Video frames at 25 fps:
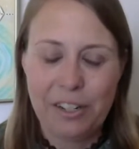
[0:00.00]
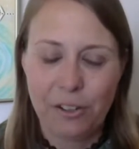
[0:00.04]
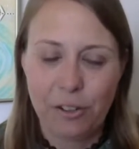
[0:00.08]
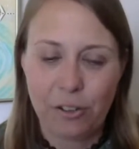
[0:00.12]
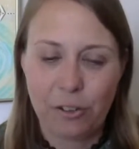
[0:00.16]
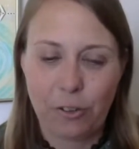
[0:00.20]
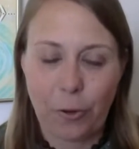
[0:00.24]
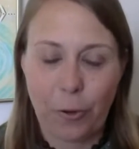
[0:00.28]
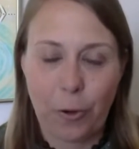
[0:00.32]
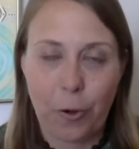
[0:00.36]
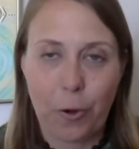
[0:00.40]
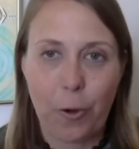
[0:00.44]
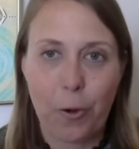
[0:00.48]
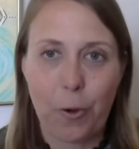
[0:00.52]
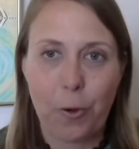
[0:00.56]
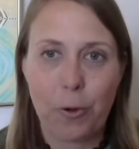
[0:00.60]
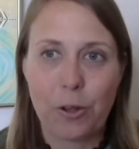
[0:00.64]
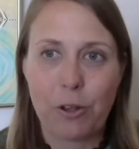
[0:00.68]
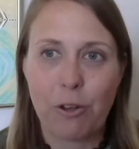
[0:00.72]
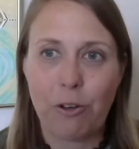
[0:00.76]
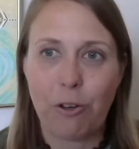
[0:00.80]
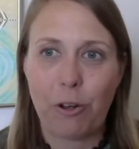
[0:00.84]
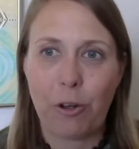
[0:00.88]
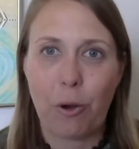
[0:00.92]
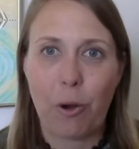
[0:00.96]
So,
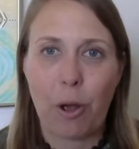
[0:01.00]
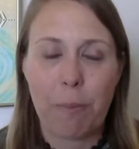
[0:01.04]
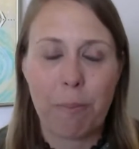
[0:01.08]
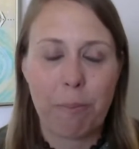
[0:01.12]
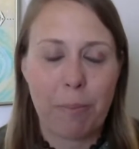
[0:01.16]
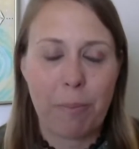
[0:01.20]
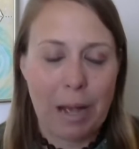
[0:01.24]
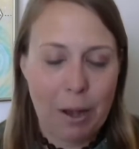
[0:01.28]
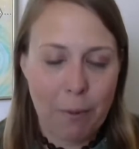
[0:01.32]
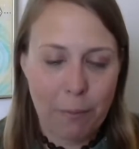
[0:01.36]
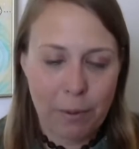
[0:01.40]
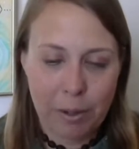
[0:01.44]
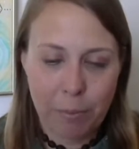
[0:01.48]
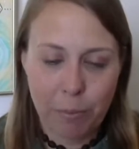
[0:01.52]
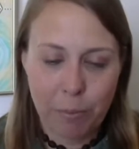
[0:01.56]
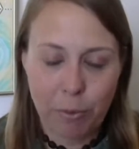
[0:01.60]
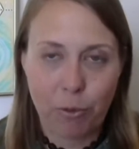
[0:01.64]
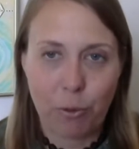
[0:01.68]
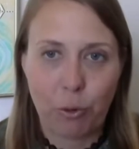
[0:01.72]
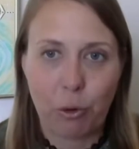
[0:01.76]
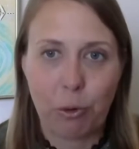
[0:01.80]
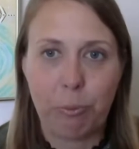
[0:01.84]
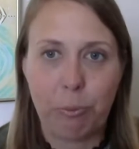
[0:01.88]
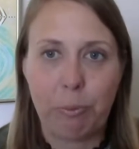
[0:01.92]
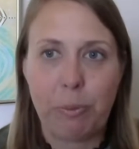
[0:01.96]
I'm bowing
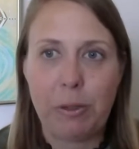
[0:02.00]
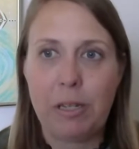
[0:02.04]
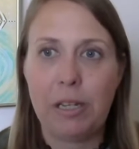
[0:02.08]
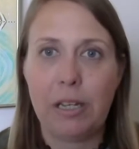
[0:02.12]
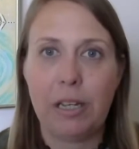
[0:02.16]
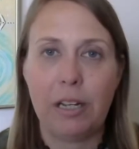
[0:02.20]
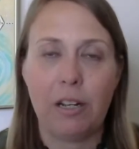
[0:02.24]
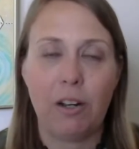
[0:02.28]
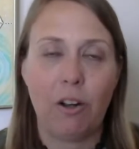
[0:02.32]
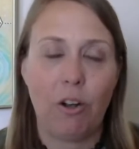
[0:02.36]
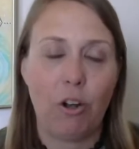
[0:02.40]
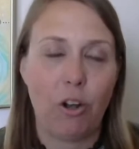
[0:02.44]
before B and